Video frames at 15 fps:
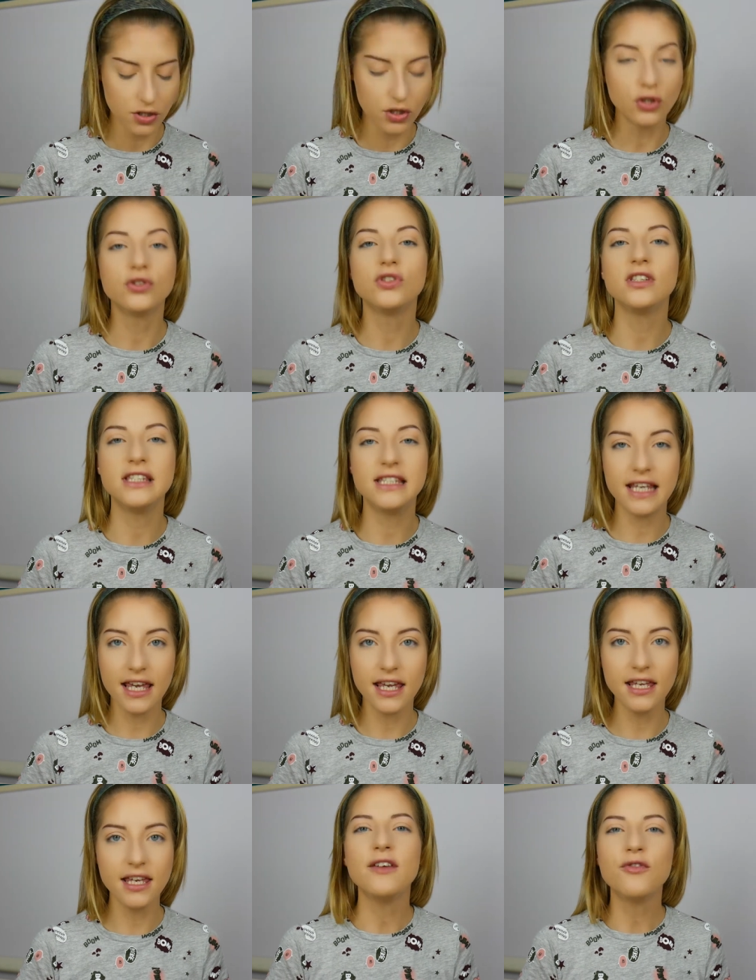So
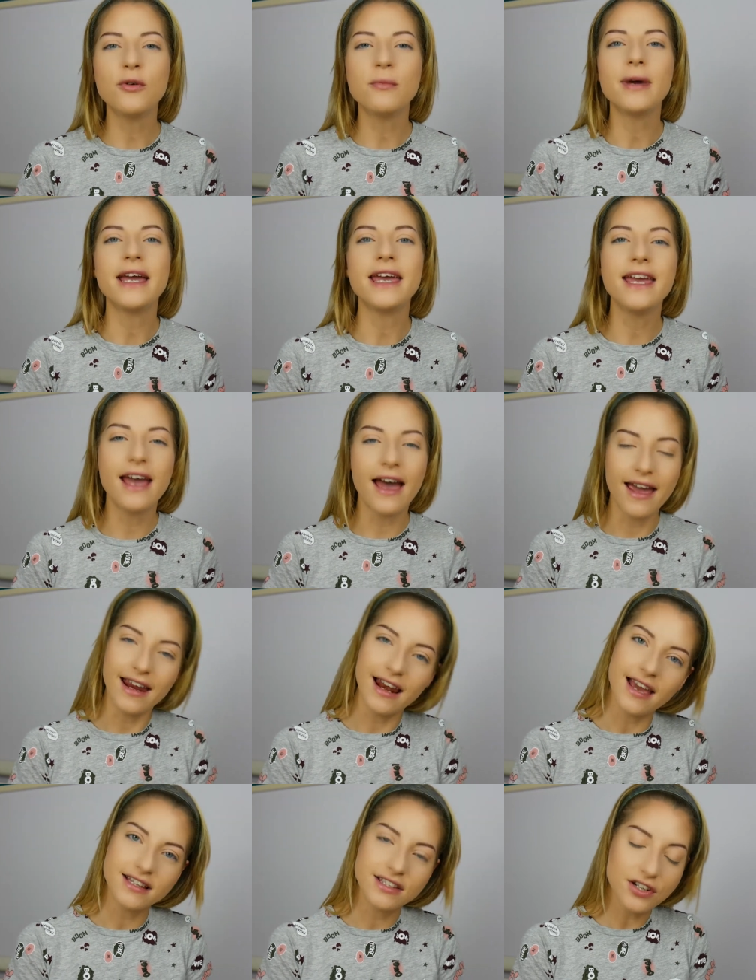today for my
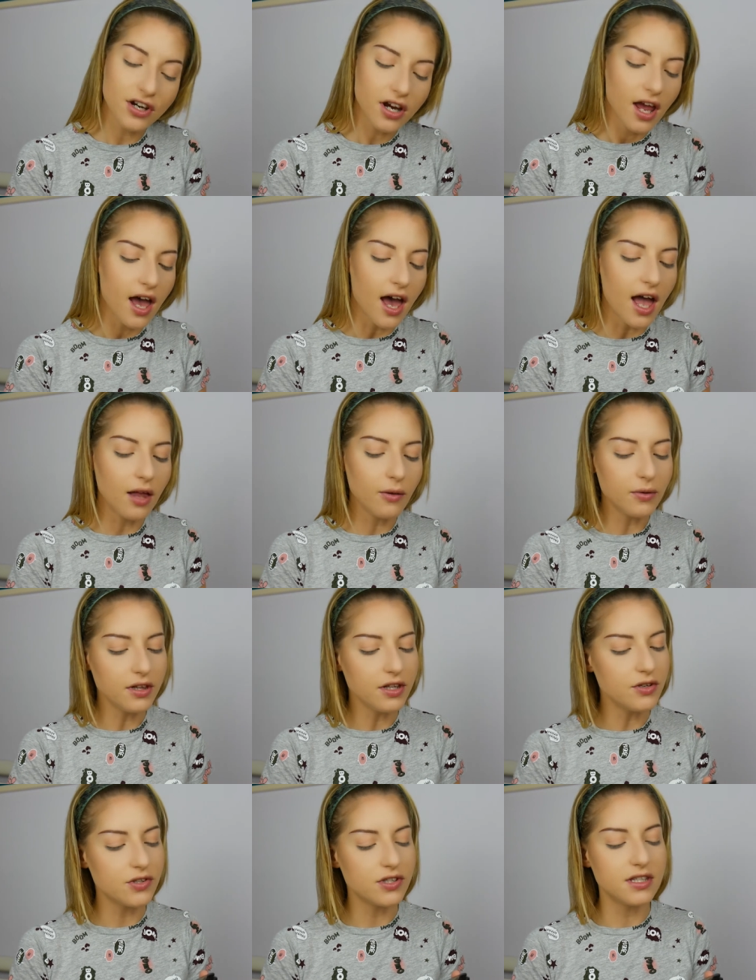highlighter, I will
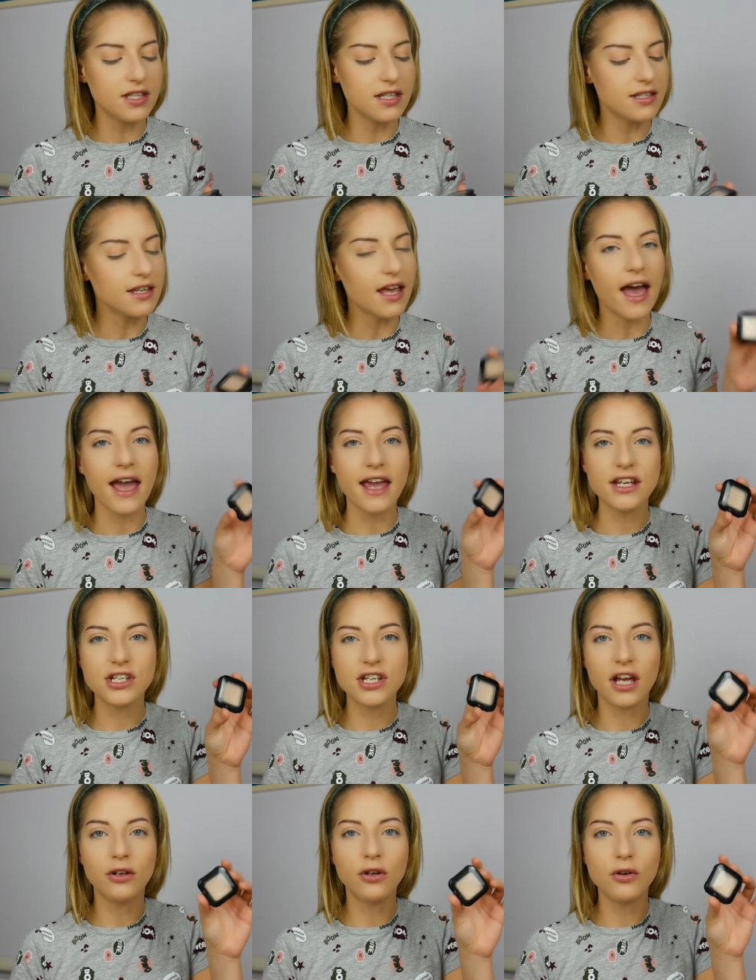use this
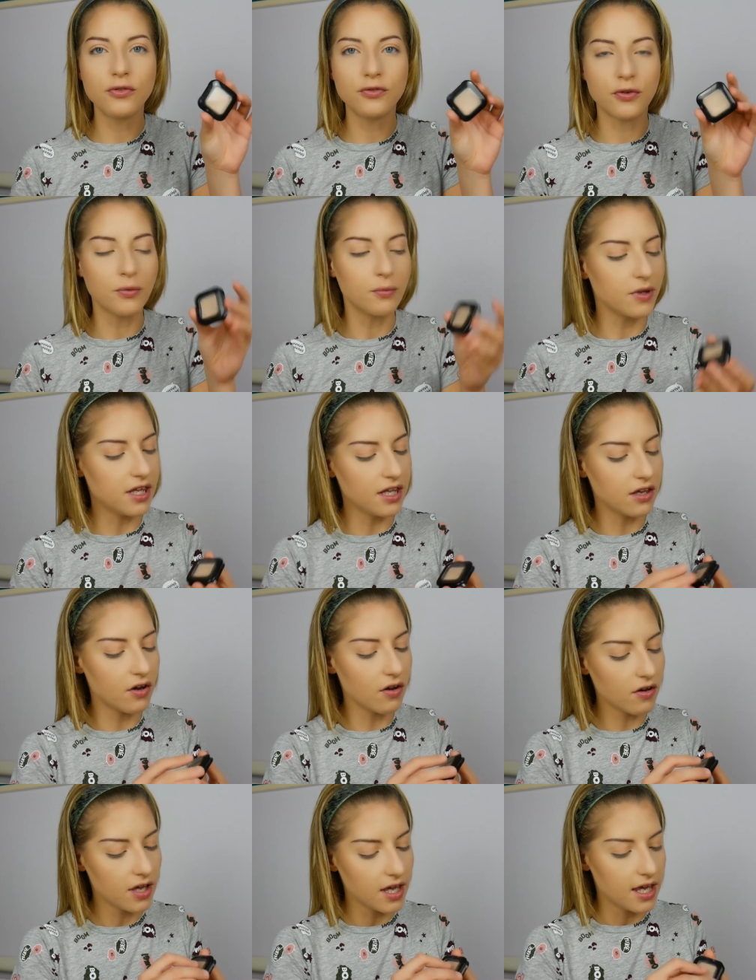eyeshadow from
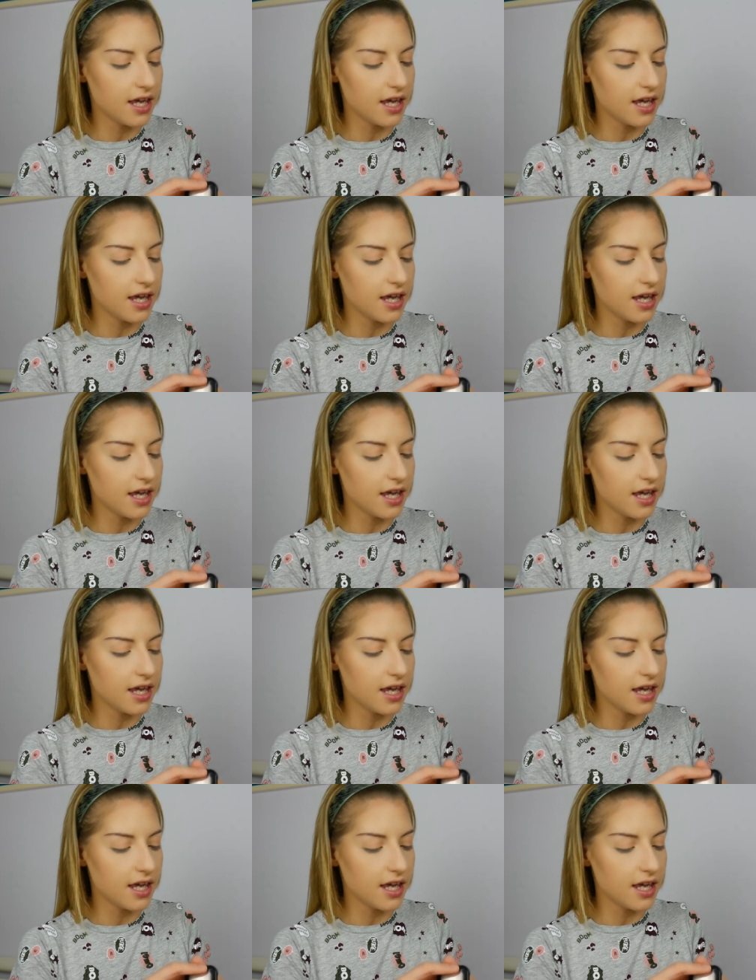Kiko.